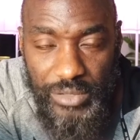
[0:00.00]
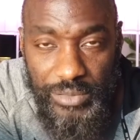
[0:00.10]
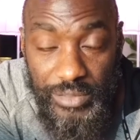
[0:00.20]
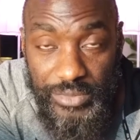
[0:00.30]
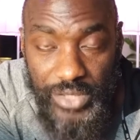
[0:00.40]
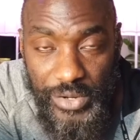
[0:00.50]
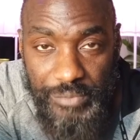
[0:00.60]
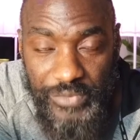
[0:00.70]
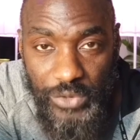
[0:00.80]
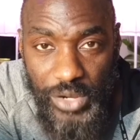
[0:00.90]
sorry,
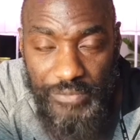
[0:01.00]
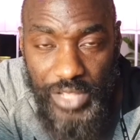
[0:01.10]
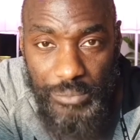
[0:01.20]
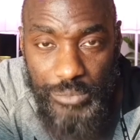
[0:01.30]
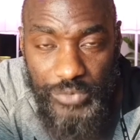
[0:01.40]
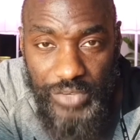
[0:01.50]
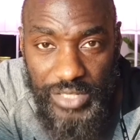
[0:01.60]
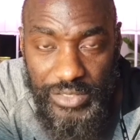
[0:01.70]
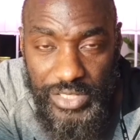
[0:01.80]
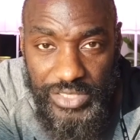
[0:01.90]
before I move
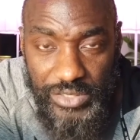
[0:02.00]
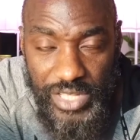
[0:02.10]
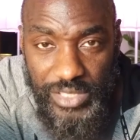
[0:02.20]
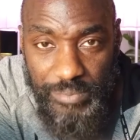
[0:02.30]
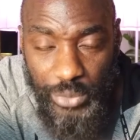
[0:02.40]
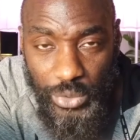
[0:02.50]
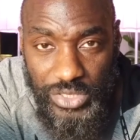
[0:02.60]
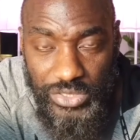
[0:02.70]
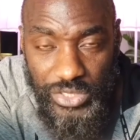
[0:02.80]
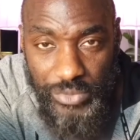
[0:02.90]
on, it's
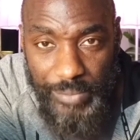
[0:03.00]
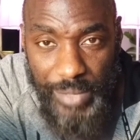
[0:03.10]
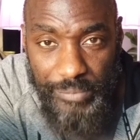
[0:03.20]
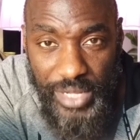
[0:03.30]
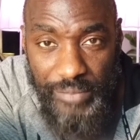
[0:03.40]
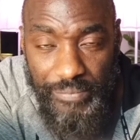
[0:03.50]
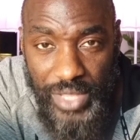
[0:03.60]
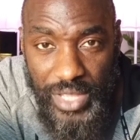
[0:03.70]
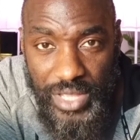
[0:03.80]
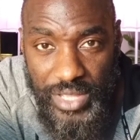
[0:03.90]
important to remember
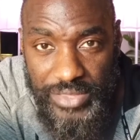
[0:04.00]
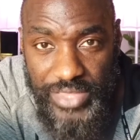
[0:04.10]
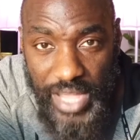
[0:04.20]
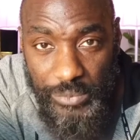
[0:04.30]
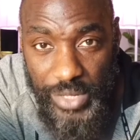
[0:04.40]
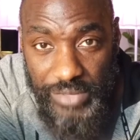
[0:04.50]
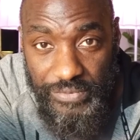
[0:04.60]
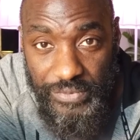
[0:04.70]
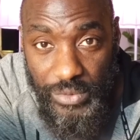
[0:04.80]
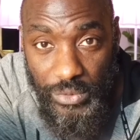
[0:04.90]
that
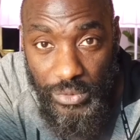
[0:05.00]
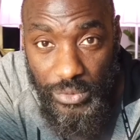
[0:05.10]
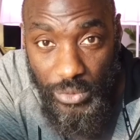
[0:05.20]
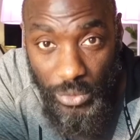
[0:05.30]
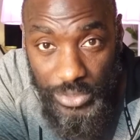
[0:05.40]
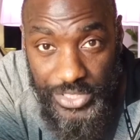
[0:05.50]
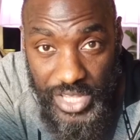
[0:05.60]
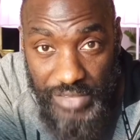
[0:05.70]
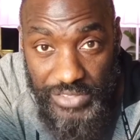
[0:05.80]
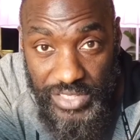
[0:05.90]
with all
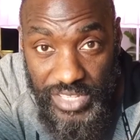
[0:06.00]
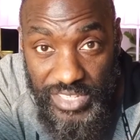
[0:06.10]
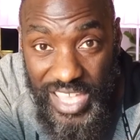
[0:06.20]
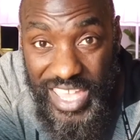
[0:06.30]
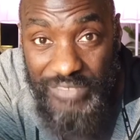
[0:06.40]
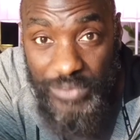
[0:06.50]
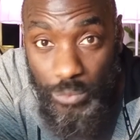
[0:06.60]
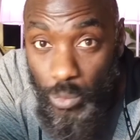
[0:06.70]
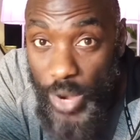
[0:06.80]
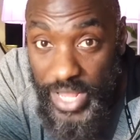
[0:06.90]
surfaces,
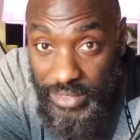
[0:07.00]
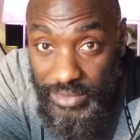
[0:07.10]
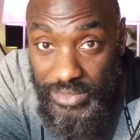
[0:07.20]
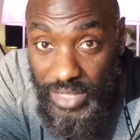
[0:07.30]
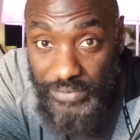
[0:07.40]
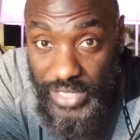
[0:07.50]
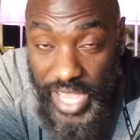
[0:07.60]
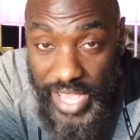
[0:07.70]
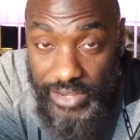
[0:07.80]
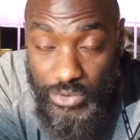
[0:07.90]
even wings of an
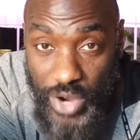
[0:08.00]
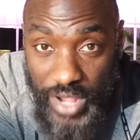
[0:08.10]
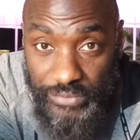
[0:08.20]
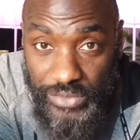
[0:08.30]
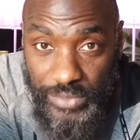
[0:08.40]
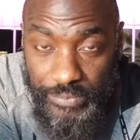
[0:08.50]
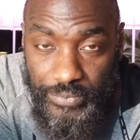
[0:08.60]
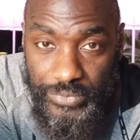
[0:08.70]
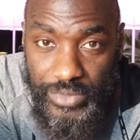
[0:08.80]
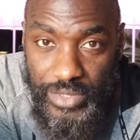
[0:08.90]
aircraft,
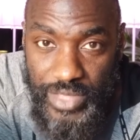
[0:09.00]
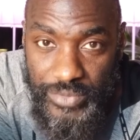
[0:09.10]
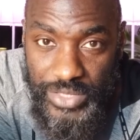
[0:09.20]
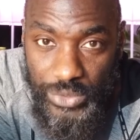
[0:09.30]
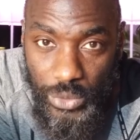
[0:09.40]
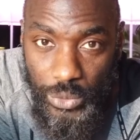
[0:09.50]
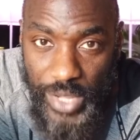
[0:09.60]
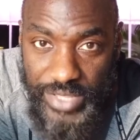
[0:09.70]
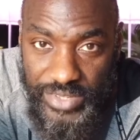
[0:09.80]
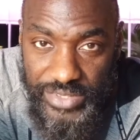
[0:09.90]
there is
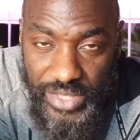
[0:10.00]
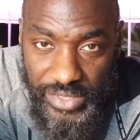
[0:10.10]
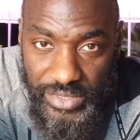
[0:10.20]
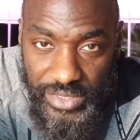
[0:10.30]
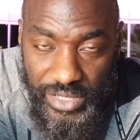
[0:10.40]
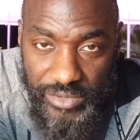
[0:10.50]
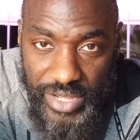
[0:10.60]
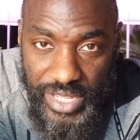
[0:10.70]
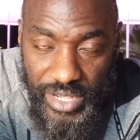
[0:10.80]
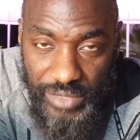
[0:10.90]
always a certain
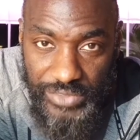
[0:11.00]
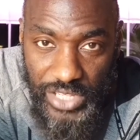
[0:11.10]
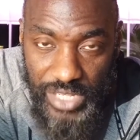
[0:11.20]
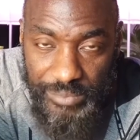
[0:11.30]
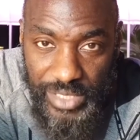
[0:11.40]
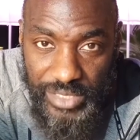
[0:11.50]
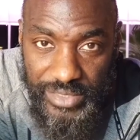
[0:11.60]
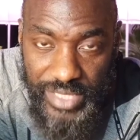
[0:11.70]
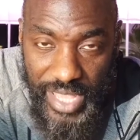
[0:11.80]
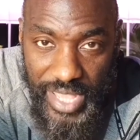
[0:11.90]
degree of
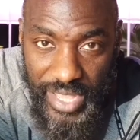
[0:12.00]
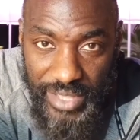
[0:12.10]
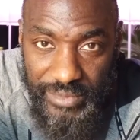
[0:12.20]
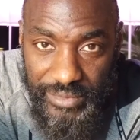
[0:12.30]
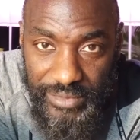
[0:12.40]
turbulent air